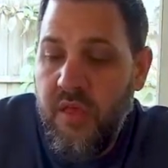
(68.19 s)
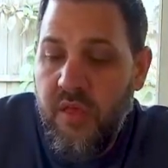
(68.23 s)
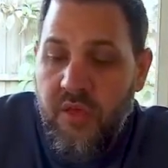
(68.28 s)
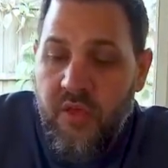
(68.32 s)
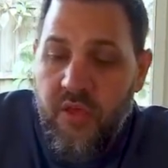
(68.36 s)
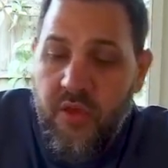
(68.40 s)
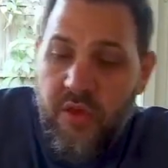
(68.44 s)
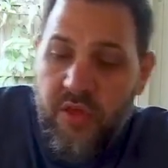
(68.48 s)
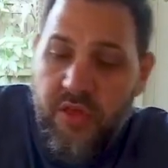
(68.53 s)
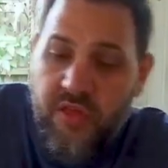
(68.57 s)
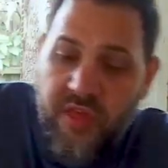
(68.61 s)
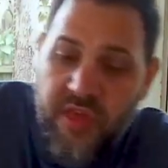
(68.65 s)

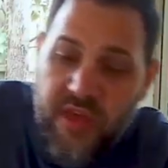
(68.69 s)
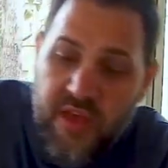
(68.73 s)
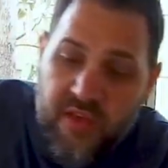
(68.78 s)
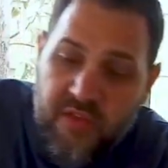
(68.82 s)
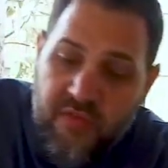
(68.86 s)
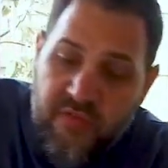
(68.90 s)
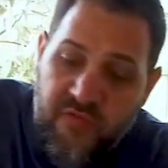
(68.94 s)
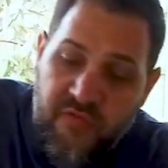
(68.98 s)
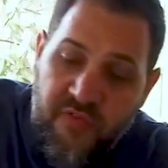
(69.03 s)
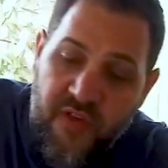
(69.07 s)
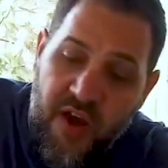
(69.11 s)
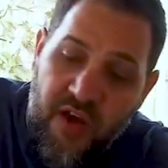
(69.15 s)
You can see
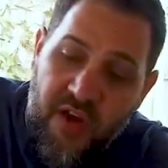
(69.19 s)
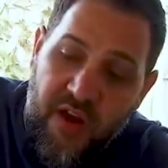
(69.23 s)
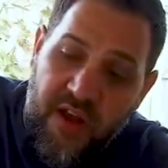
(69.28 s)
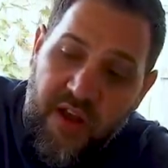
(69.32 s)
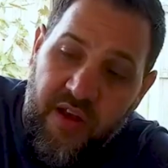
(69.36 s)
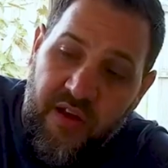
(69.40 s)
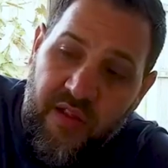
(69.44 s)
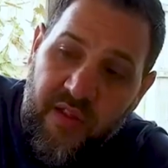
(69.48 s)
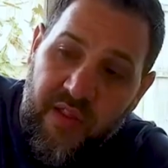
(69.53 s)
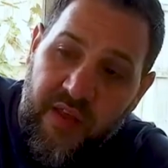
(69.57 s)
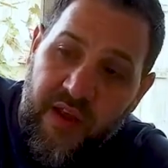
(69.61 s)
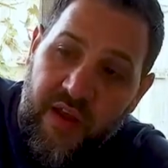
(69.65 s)
it's very
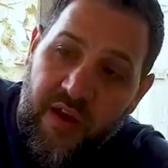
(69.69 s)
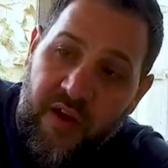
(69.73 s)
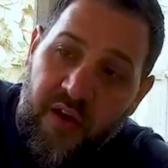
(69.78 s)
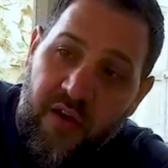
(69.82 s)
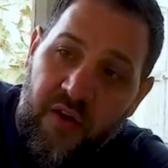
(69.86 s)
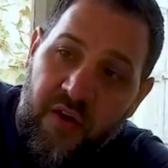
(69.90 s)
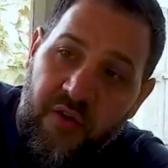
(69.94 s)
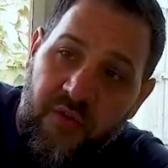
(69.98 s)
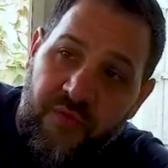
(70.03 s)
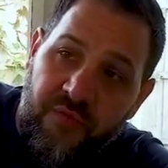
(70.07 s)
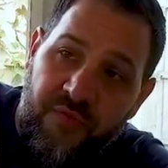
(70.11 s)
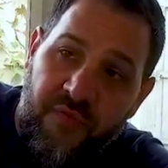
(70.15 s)

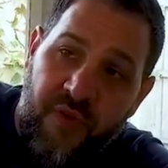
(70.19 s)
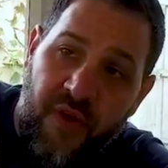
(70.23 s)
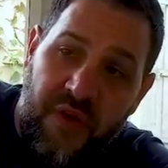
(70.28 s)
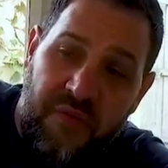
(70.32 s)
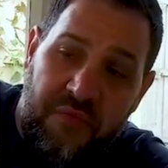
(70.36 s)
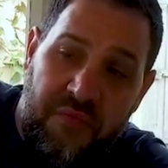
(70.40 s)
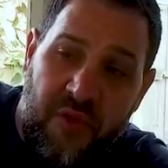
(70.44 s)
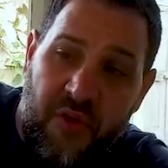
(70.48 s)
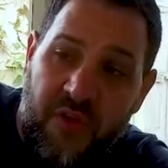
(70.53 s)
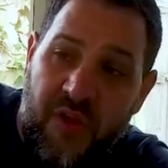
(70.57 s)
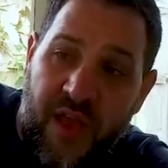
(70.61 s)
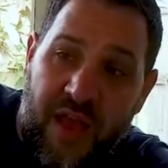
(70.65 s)
clear,
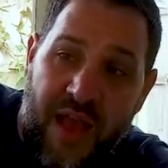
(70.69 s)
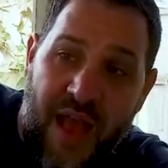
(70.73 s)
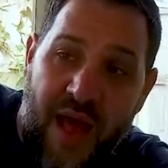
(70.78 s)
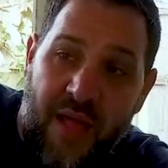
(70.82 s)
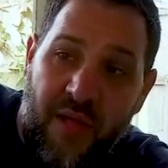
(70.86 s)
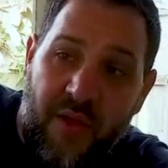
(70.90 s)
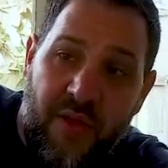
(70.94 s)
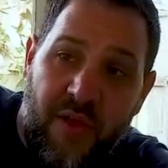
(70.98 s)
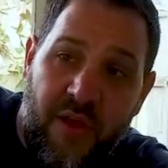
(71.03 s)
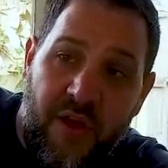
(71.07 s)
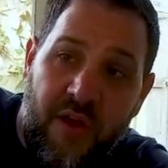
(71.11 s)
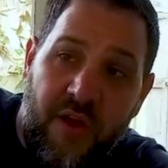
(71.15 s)
looks like
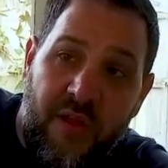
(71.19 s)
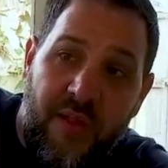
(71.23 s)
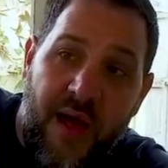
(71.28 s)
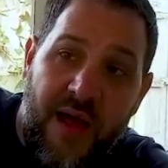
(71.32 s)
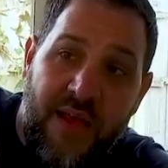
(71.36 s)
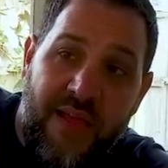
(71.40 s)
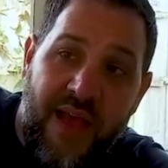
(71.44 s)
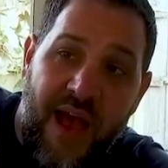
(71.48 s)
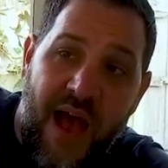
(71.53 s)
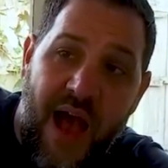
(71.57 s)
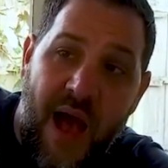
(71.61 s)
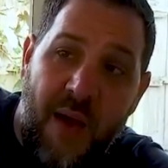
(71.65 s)
a
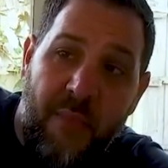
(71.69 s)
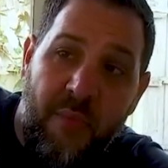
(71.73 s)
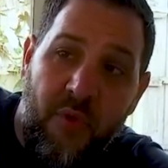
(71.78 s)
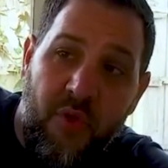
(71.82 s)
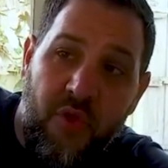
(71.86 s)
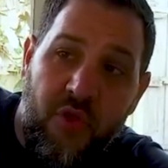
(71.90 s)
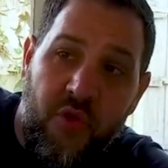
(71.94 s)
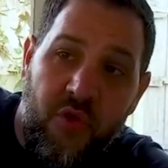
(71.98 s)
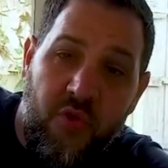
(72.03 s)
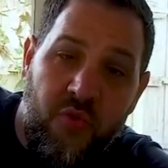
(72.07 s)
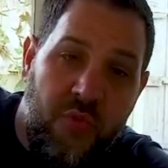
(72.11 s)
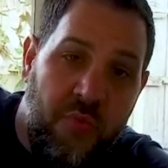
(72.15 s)
glass of apple
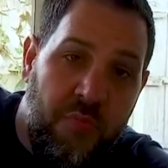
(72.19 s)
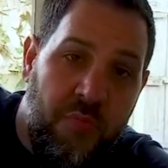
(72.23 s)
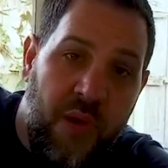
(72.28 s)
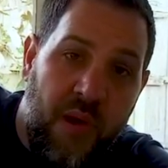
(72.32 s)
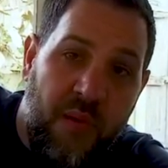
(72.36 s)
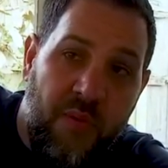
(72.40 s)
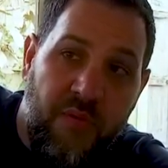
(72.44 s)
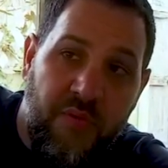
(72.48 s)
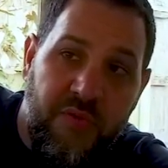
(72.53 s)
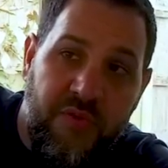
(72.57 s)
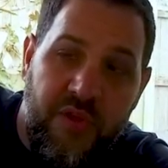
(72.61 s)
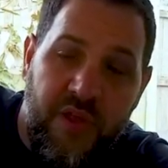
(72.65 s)
juice with
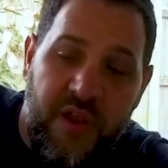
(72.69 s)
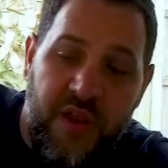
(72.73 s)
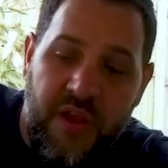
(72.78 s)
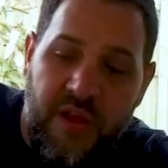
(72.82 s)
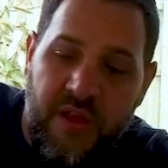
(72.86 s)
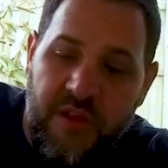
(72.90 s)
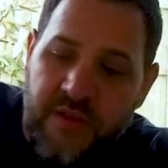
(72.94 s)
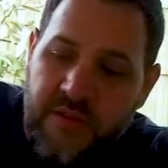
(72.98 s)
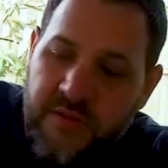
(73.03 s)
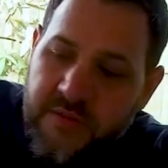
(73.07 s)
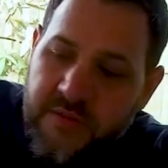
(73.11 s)
bubbles in it.